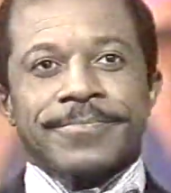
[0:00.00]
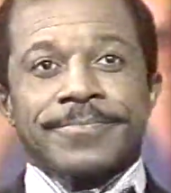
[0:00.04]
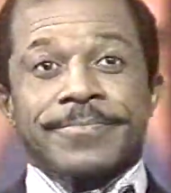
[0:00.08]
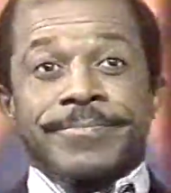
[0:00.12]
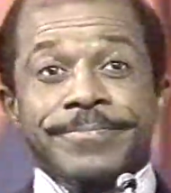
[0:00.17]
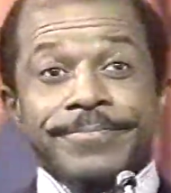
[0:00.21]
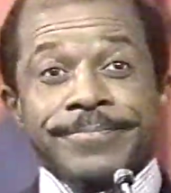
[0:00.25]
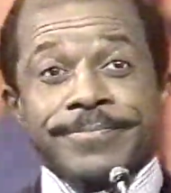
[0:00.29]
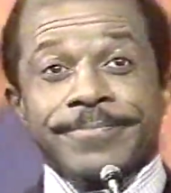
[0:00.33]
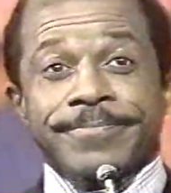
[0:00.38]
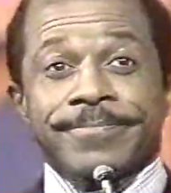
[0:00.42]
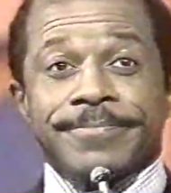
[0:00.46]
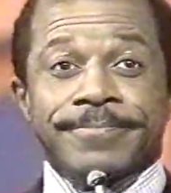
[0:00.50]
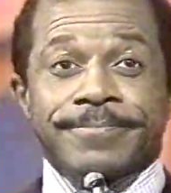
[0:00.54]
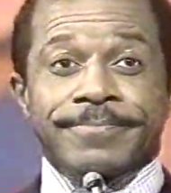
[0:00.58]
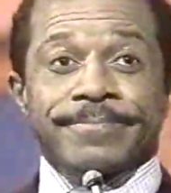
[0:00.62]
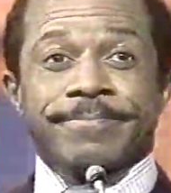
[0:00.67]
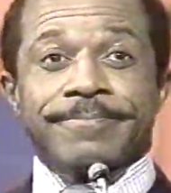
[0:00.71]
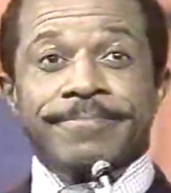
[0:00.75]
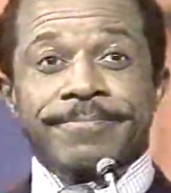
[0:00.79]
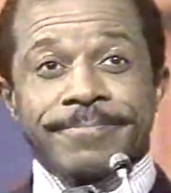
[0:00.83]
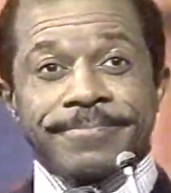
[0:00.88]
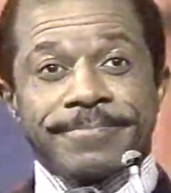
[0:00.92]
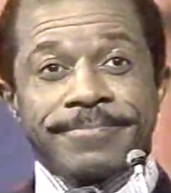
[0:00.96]
well, not
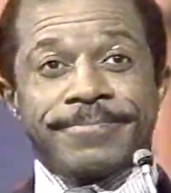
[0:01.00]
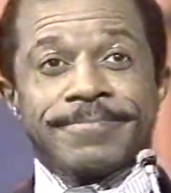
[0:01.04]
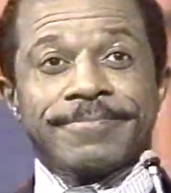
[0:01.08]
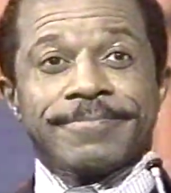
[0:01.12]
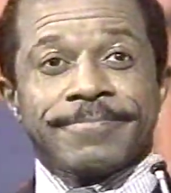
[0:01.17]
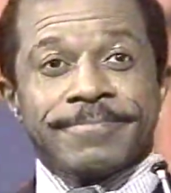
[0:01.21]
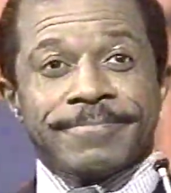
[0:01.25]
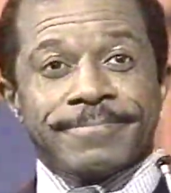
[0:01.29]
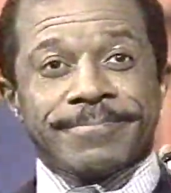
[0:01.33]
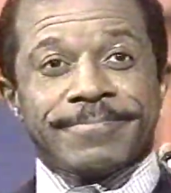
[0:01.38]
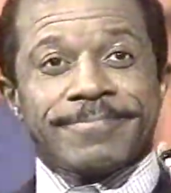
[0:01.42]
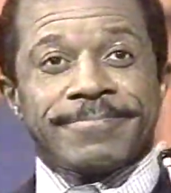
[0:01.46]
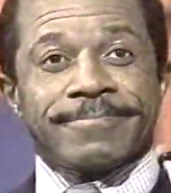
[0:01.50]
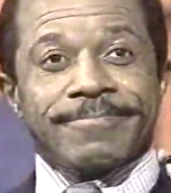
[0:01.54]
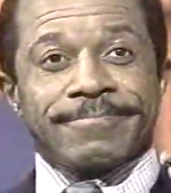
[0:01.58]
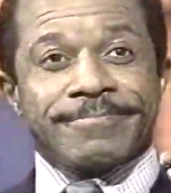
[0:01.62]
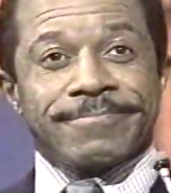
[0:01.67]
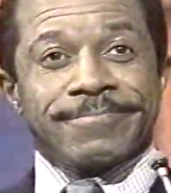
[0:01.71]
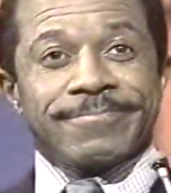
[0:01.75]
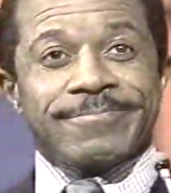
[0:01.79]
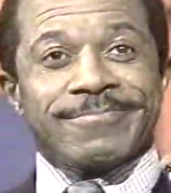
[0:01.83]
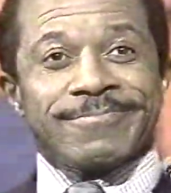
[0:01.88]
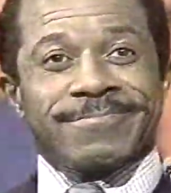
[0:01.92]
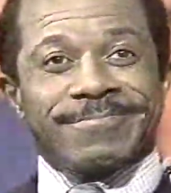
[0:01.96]
aloha yet.
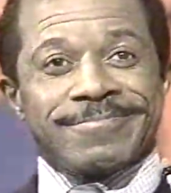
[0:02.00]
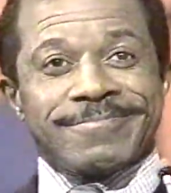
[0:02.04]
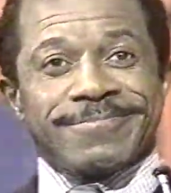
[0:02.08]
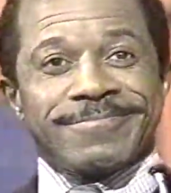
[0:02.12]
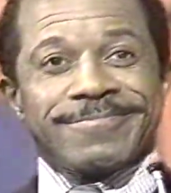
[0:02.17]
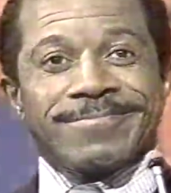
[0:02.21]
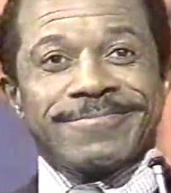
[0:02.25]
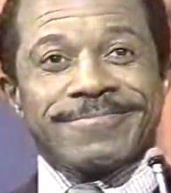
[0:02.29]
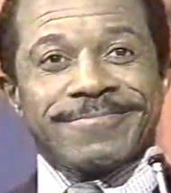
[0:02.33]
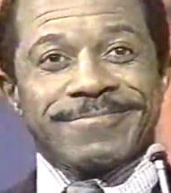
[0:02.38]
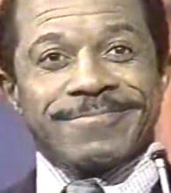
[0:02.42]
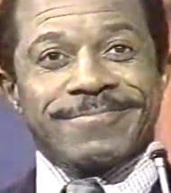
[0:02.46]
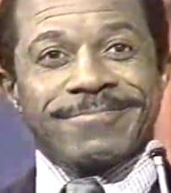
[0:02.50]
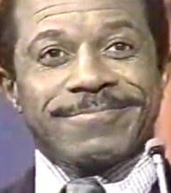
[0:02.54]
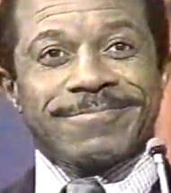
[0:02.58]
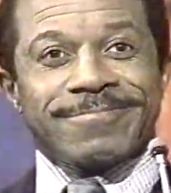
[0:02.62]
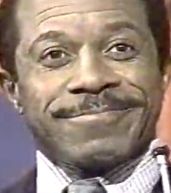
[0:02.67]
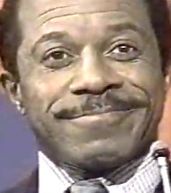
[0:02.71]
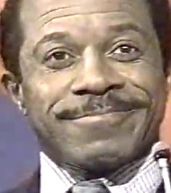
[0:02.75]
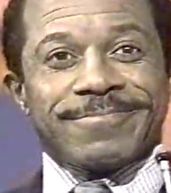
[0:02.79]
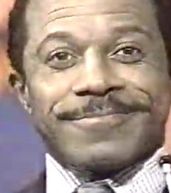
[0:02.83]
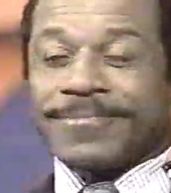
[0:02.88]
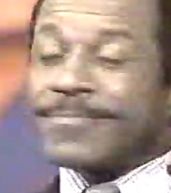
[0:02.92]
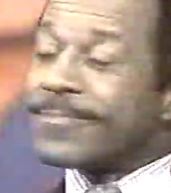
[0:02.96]
Let's find out where the
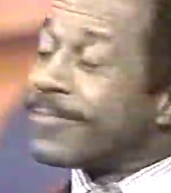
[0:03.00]
tick